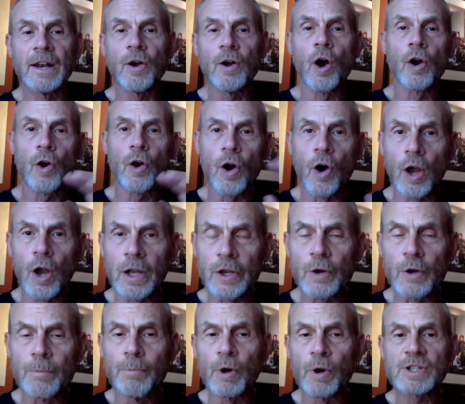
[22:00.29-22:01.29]
are all of
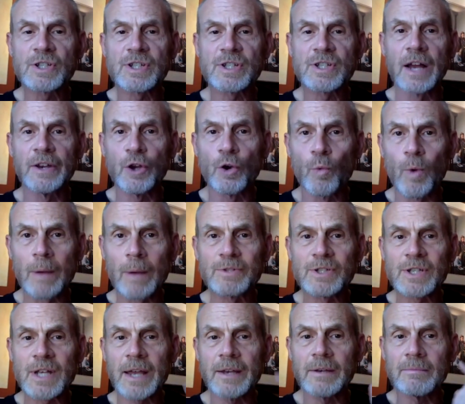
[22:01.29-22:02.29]
your books on your
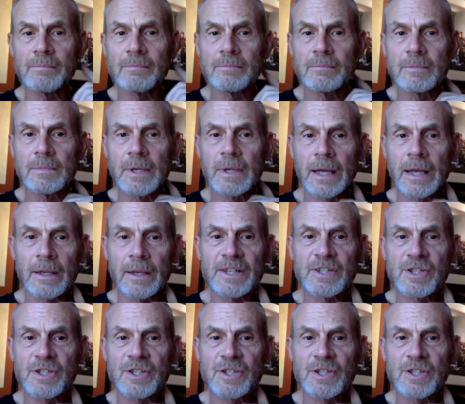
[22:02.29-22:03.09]
website? At least